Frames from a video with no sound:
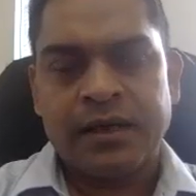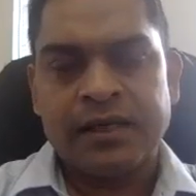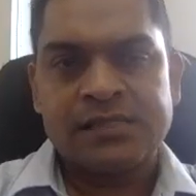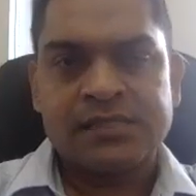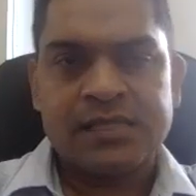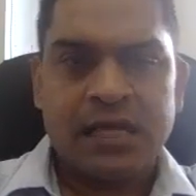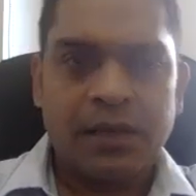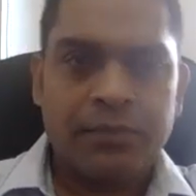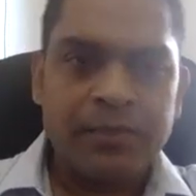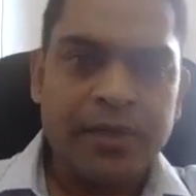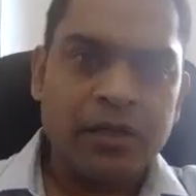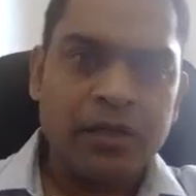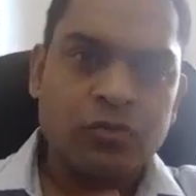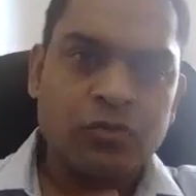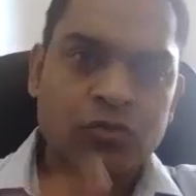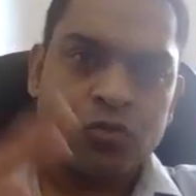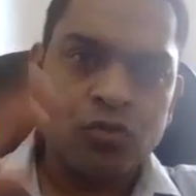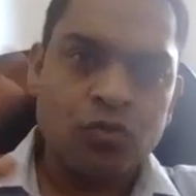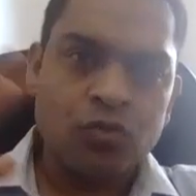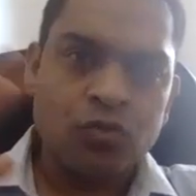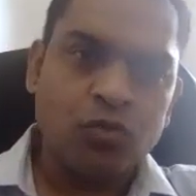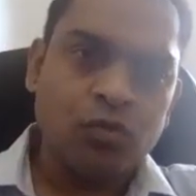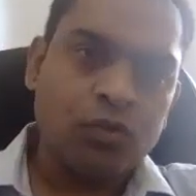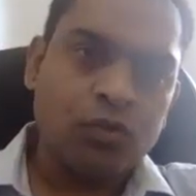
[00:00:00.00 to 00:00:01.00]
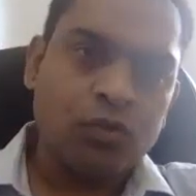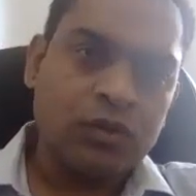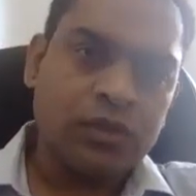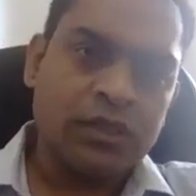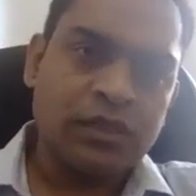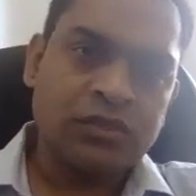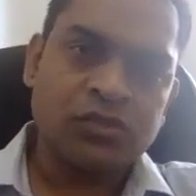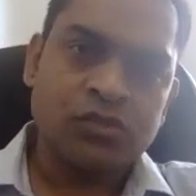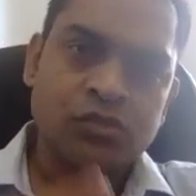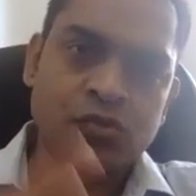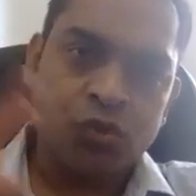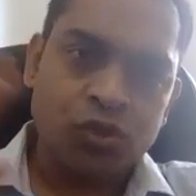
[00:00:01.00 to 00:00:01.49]
coming through the
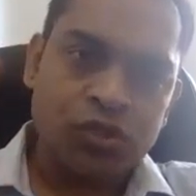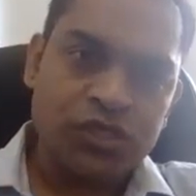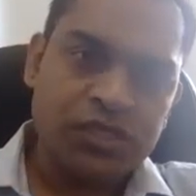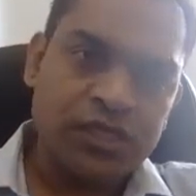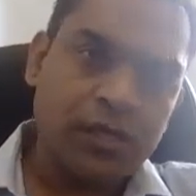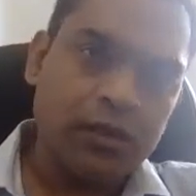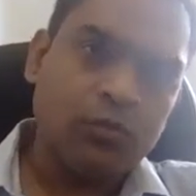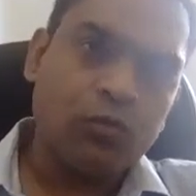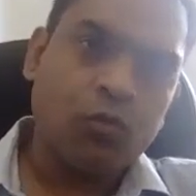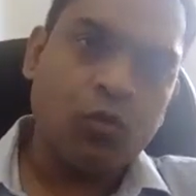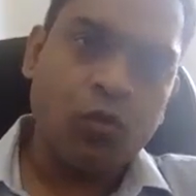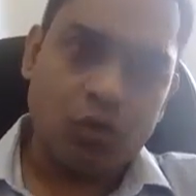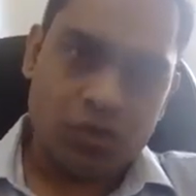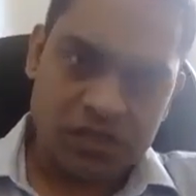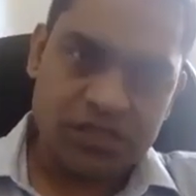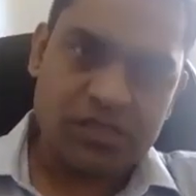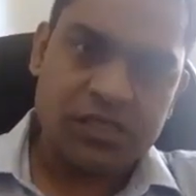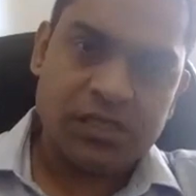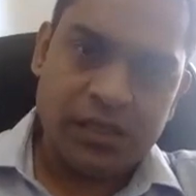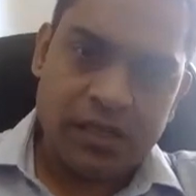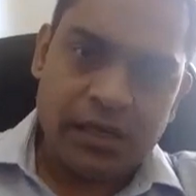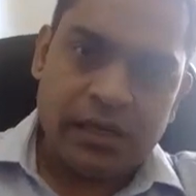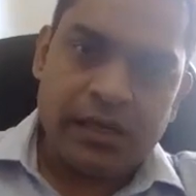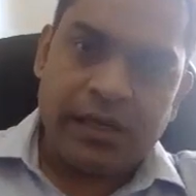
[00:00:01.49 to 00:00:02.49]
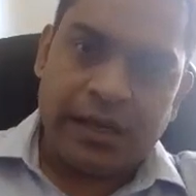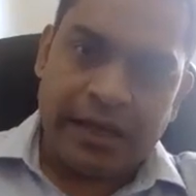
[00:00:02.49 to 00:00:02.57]
social modes,